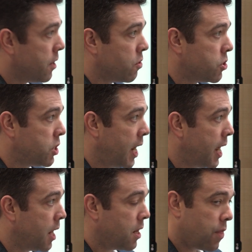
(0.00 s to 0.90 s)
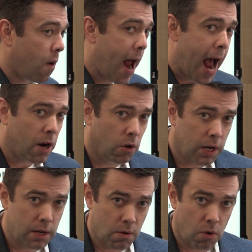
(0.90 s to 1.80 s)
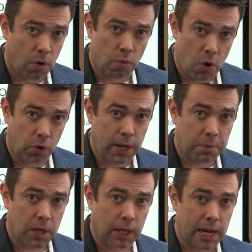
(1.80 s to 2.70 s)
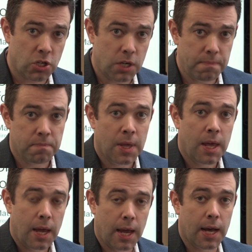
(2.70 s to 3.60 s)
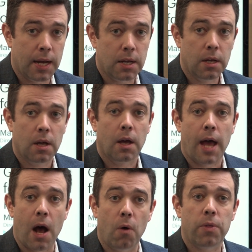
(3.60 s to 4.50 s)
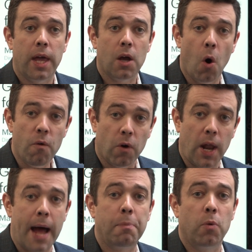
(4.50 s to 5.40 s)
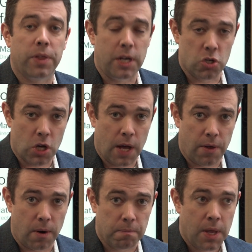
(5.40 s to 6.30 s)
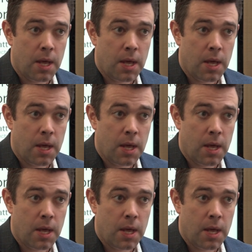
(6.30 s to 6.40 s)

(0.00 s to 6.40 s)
understand their aggregate or rolled up collection and how they overlap with each other.